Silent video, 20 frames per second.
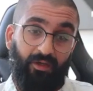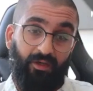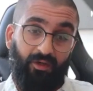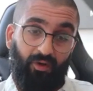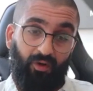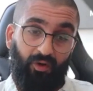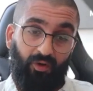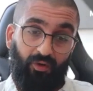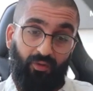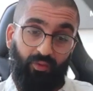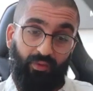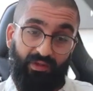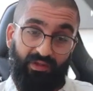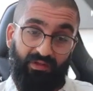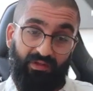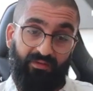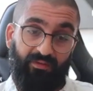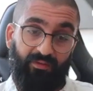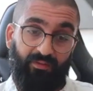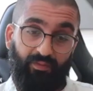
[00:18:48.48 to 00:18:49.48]
or
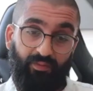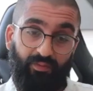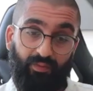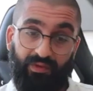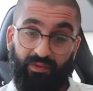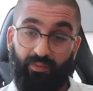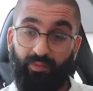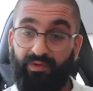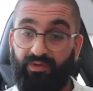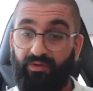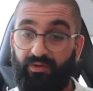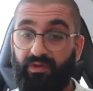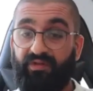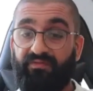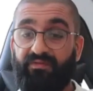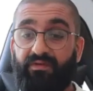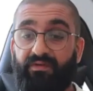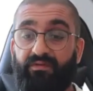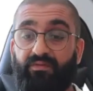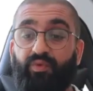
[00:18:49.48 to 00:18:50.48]
with you,
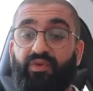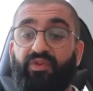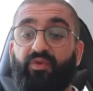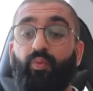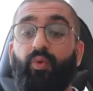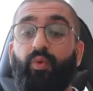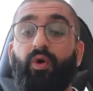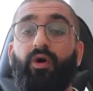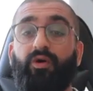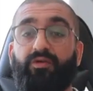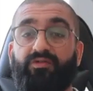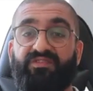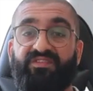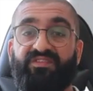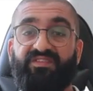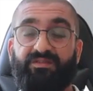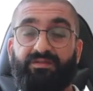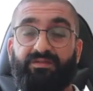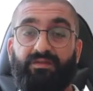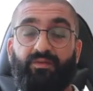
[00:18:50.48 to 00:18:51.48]
even with the world's,
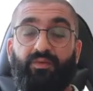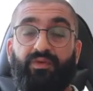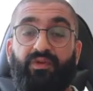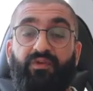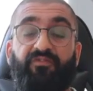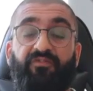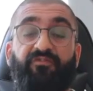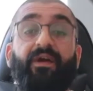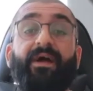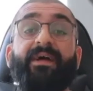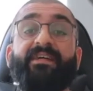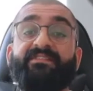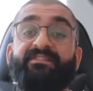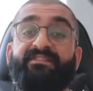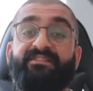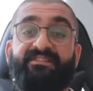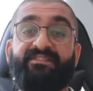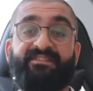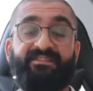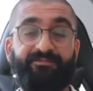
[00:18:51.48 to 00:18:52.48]
with your
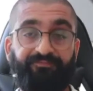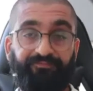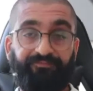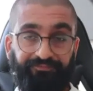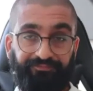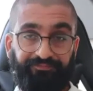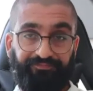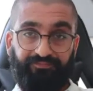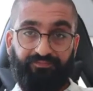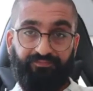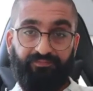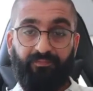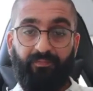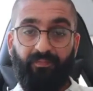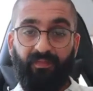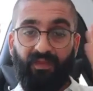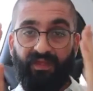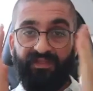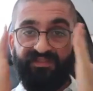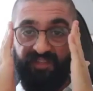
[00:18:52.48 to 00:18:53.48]
friends.
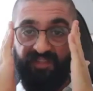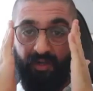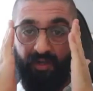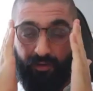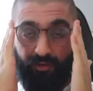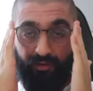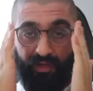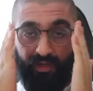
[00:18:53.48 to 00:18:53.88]
So